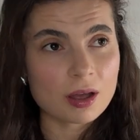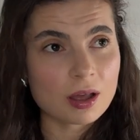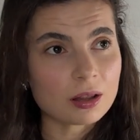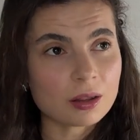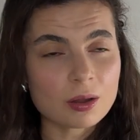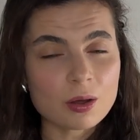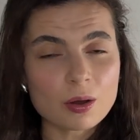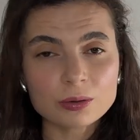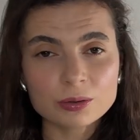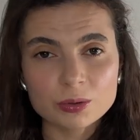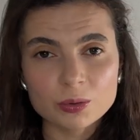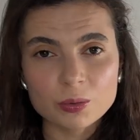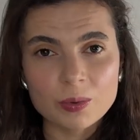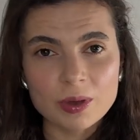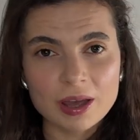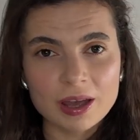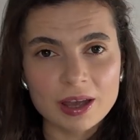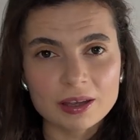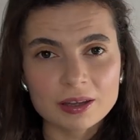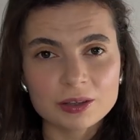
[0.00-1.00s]
Along the
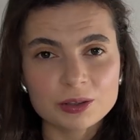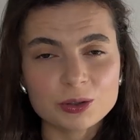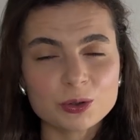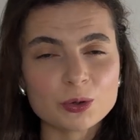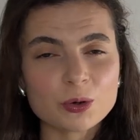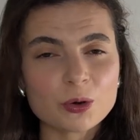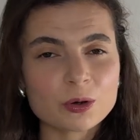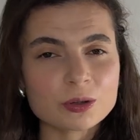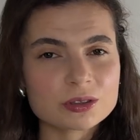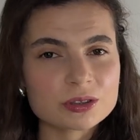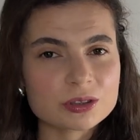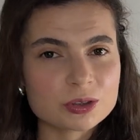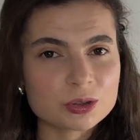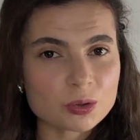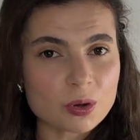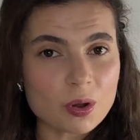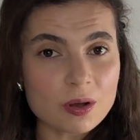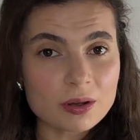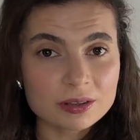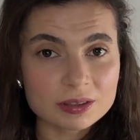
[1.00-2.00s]
way, your
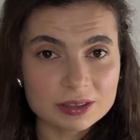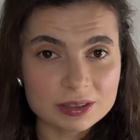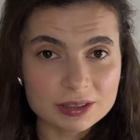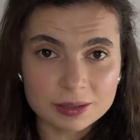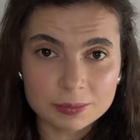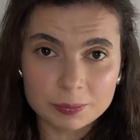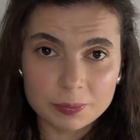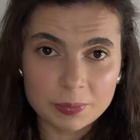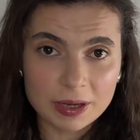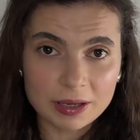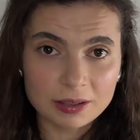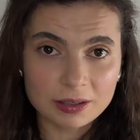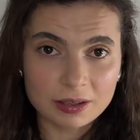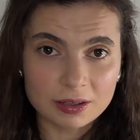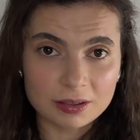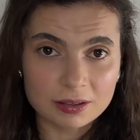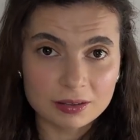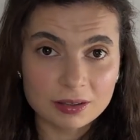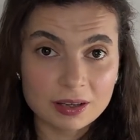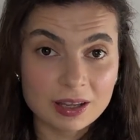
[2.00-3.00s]
strongest
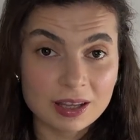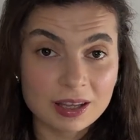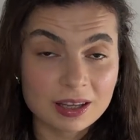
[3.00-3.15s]
companion